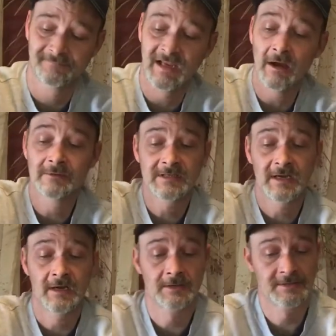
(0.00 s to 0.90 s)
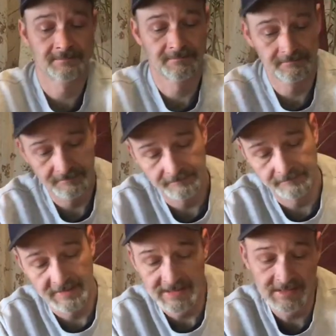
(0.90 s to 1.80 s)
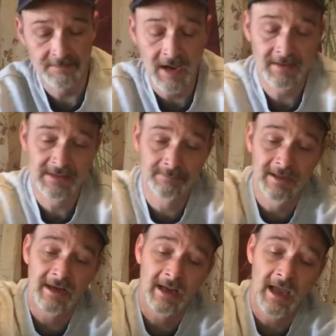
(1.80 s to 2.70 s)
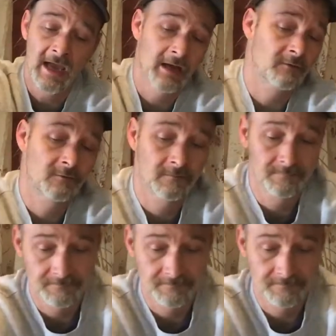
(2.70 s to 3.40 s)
Downstairs, this is my splitting axe.